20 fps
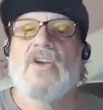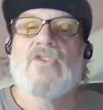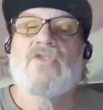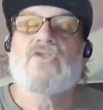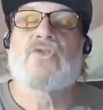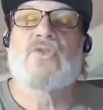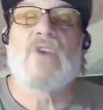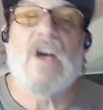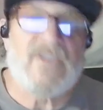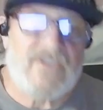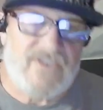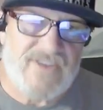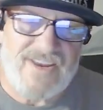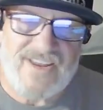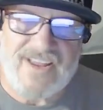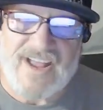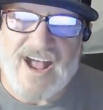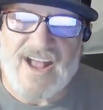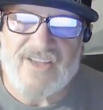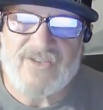trust
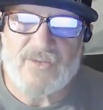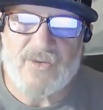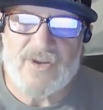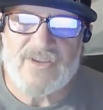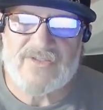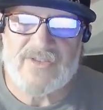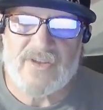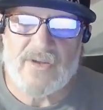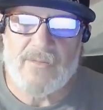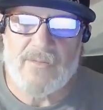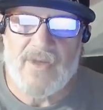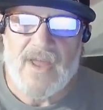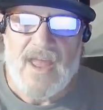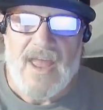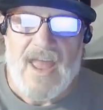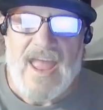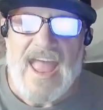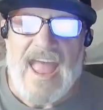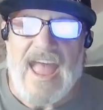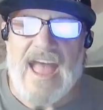in god's wisdom
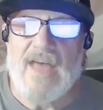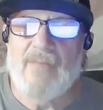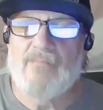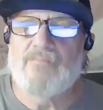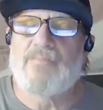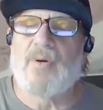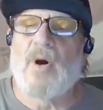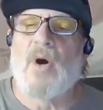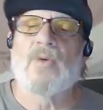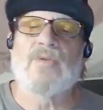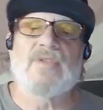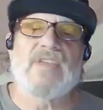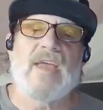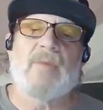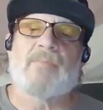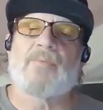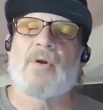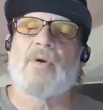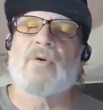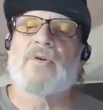and boldly
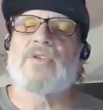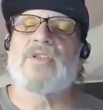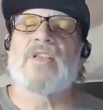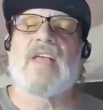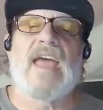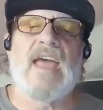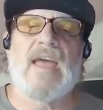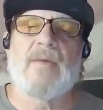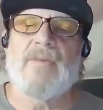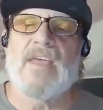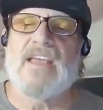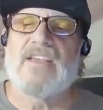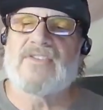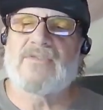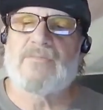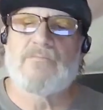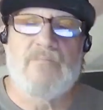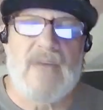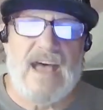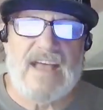proclaim
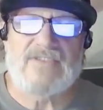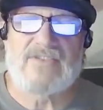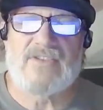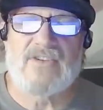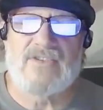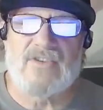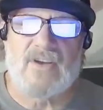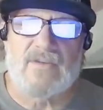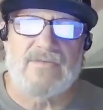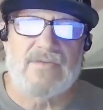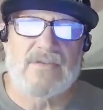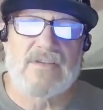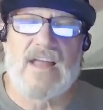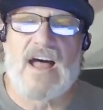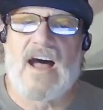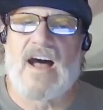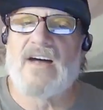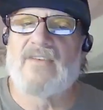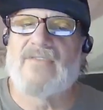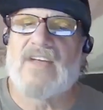his message of
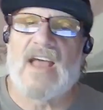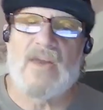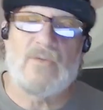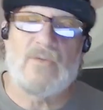love and